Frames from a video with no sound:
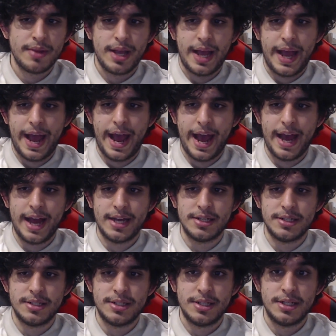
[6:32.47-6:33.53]

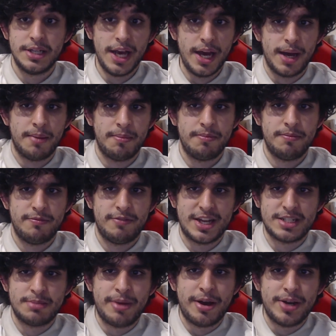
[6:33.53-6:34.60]
And yeah,
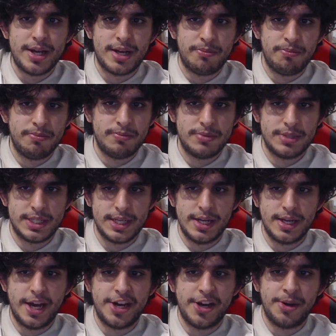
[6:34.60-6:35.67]
that's about it. See you
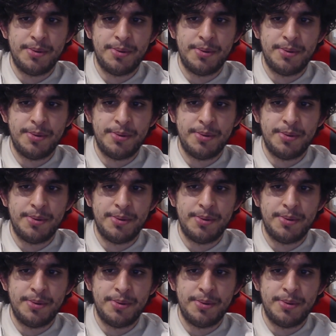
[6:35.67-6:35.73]
later.